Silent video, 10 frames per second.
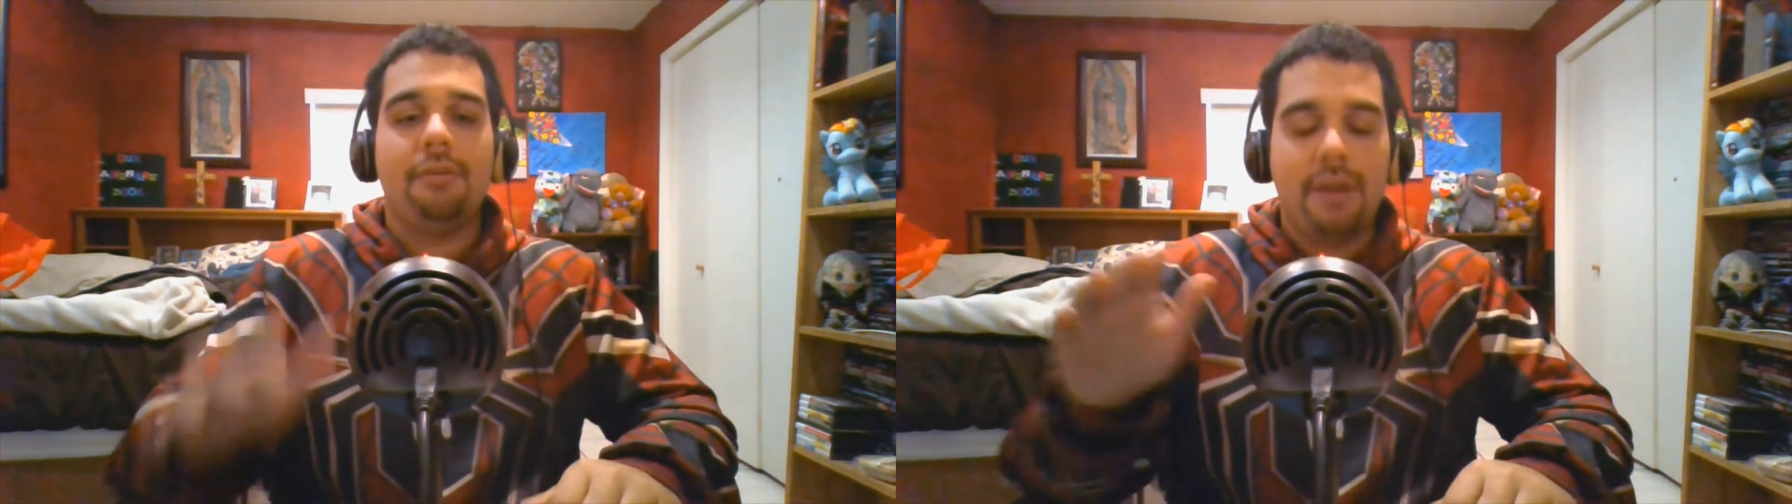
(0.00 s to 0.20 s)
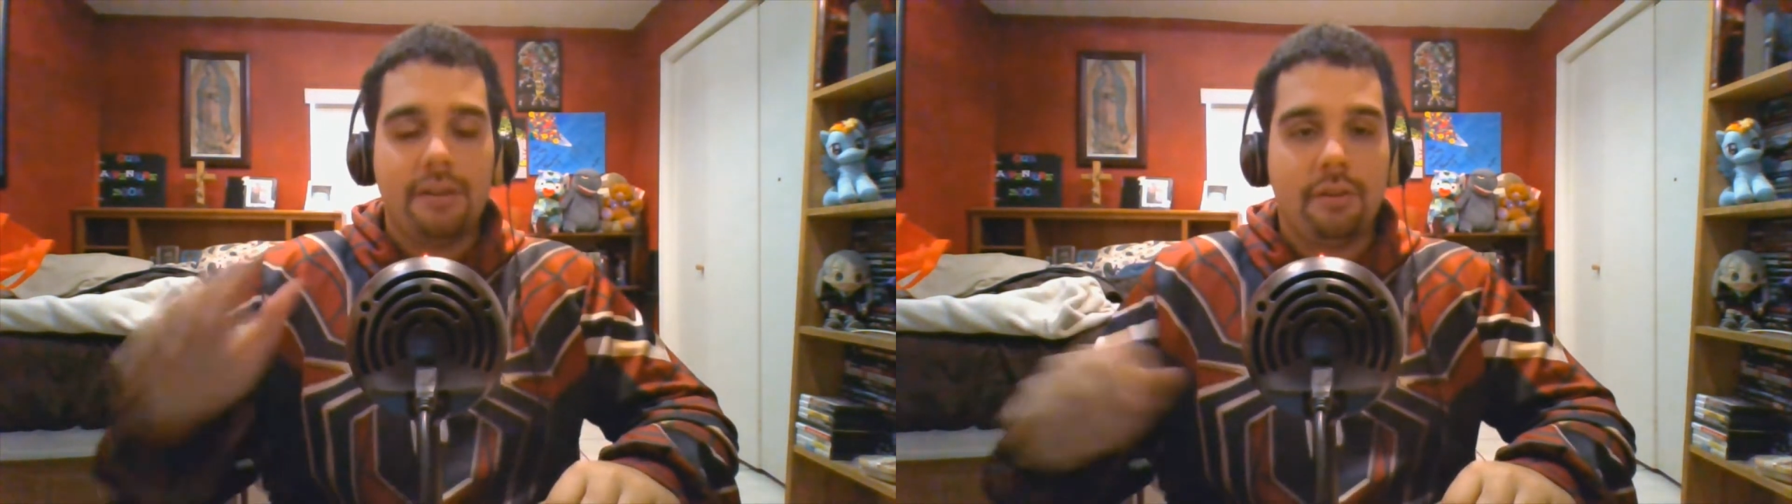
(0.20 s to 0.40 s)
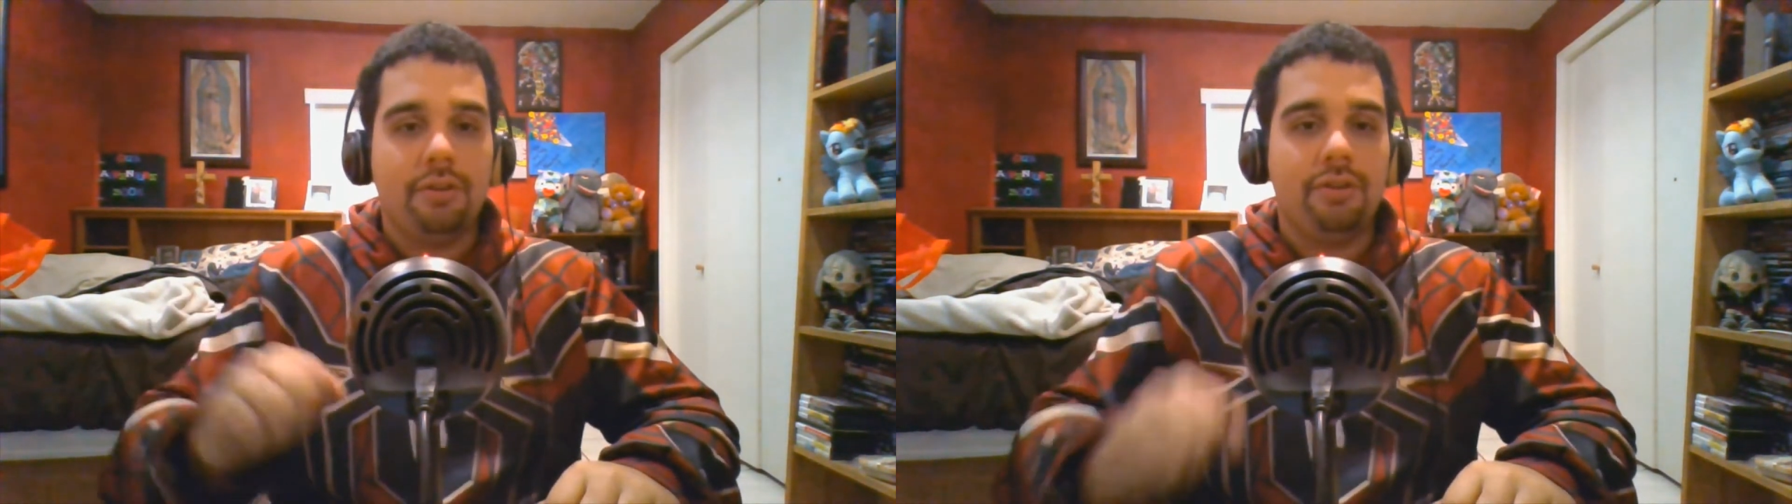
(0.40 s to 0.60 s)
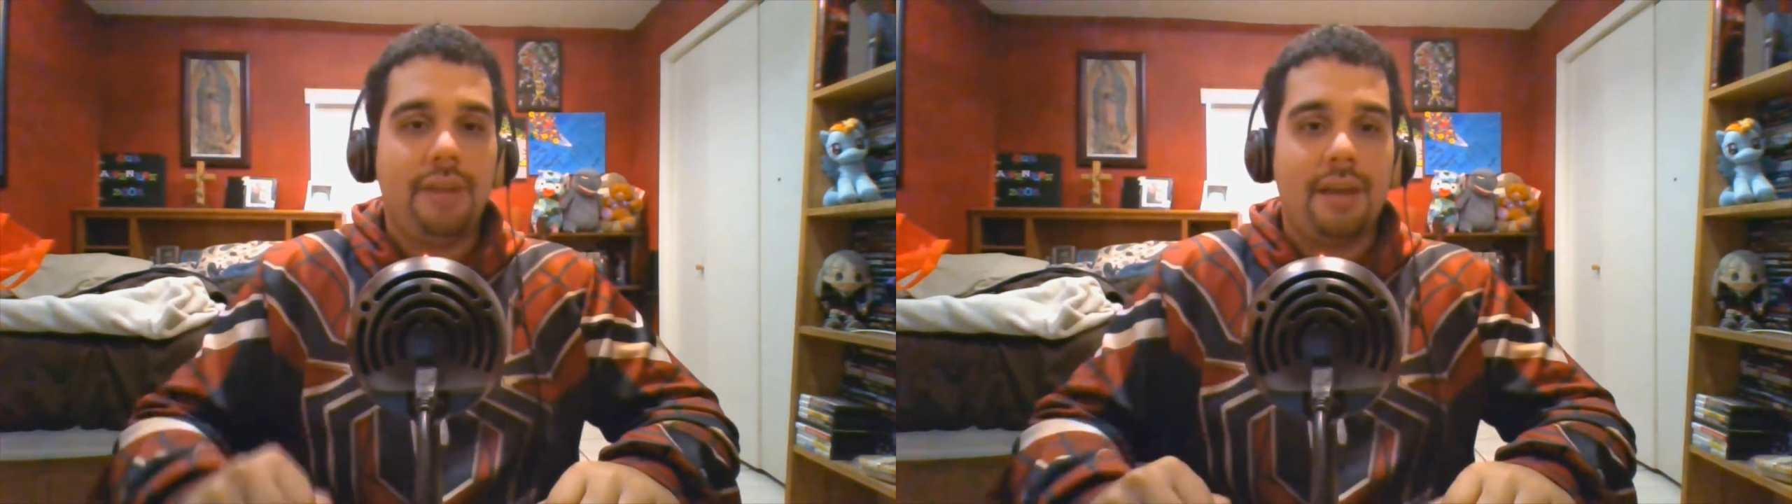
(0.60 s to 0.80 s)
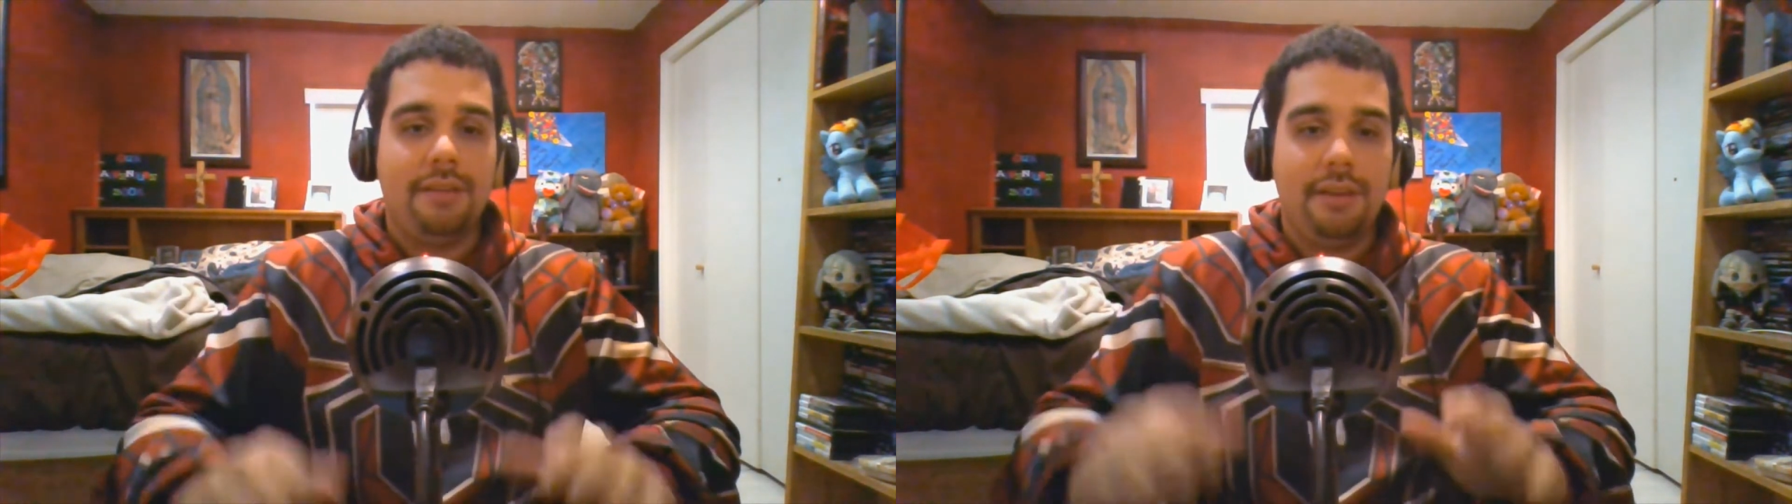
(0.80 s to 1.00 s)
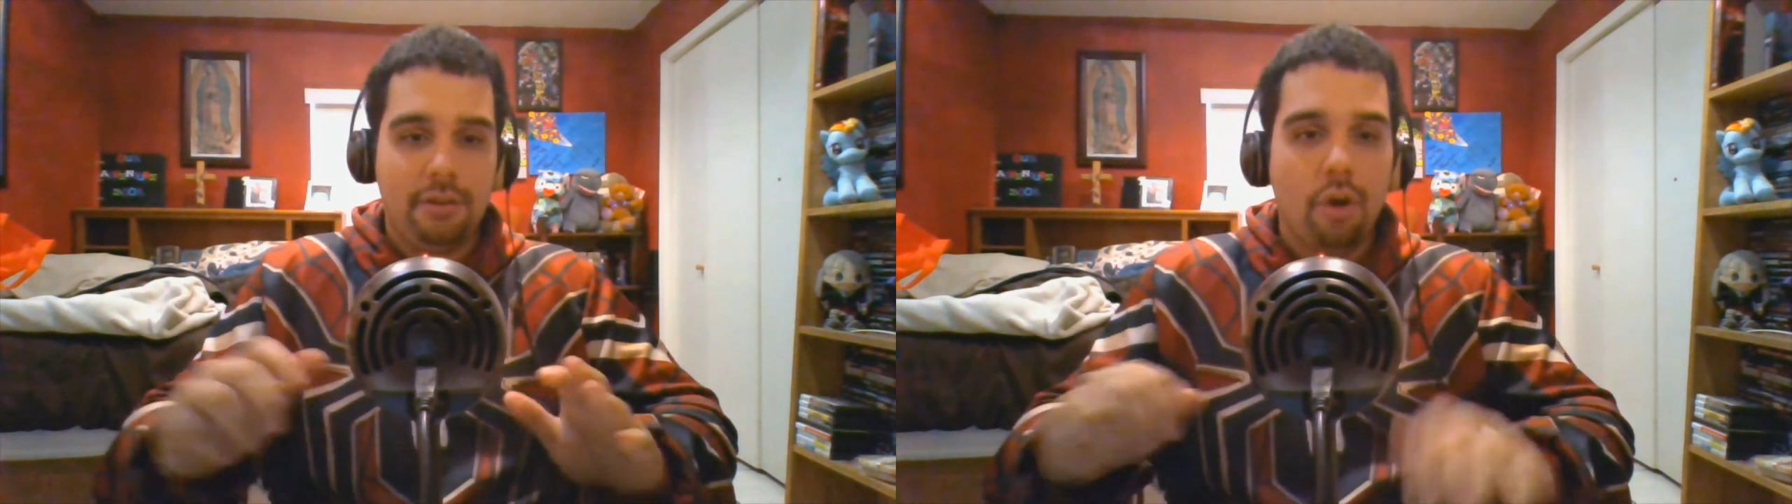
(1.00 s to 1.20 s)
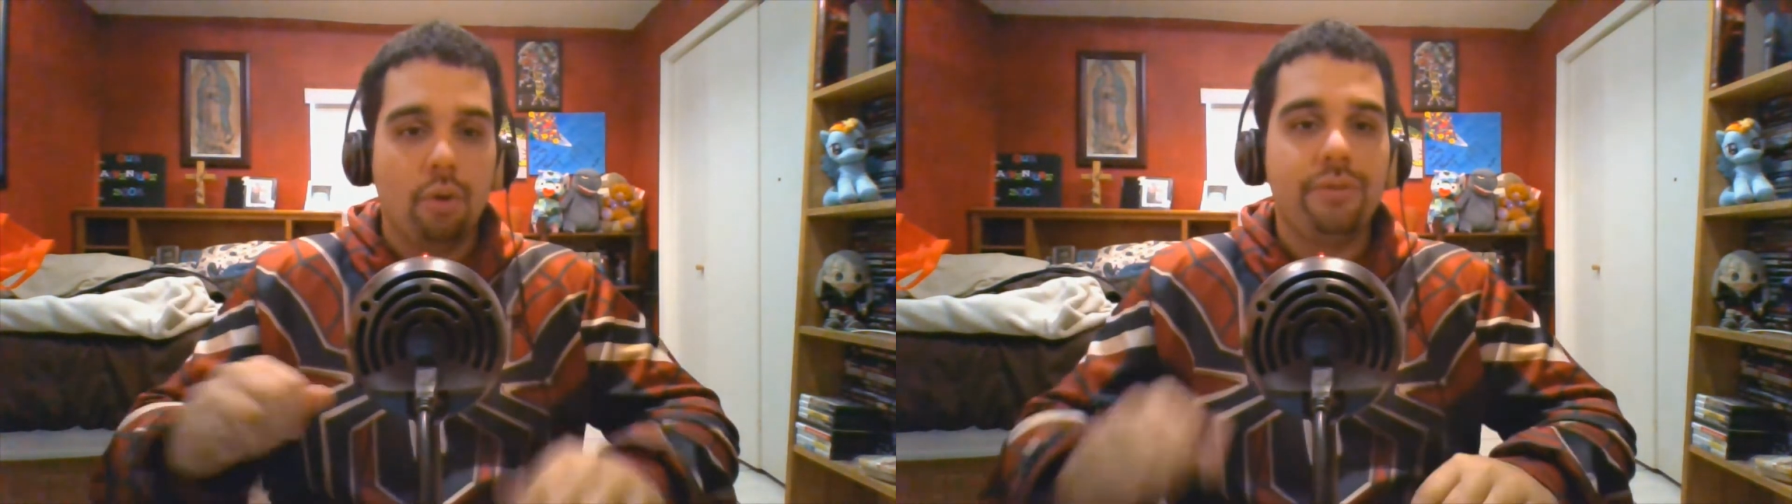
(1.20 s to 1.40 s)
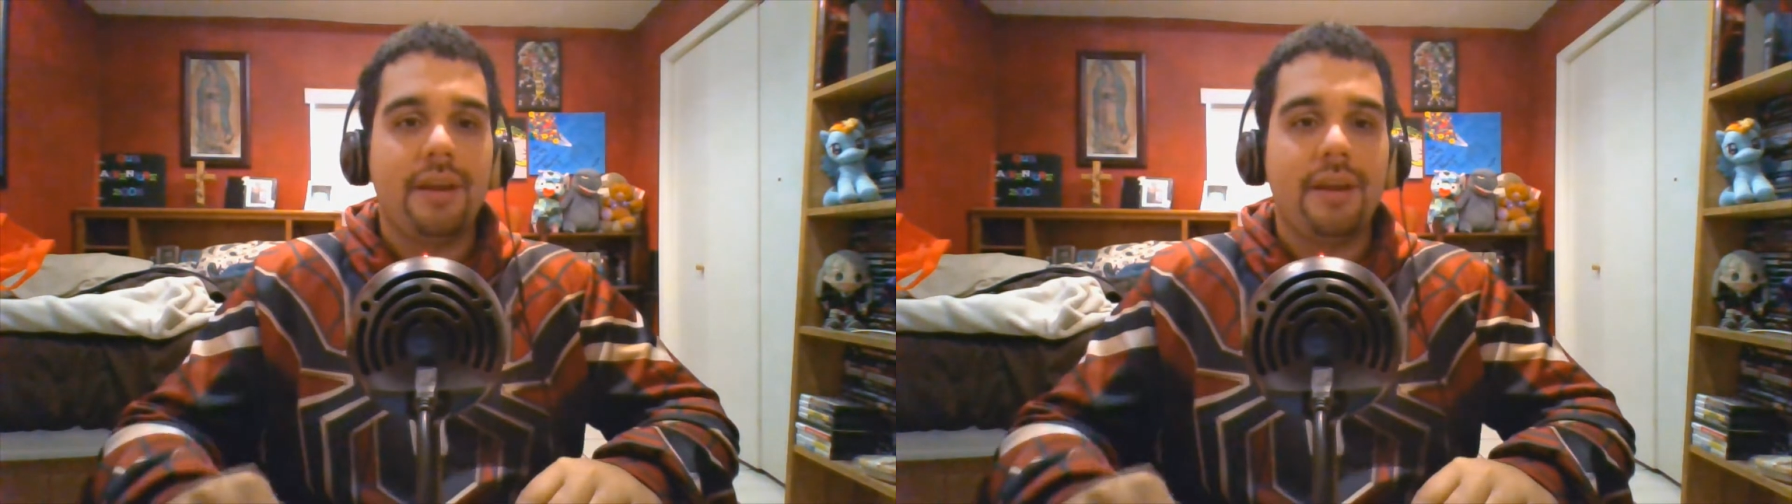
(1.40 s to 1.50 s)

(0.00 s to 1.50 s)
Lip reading: And Rex understands. He knows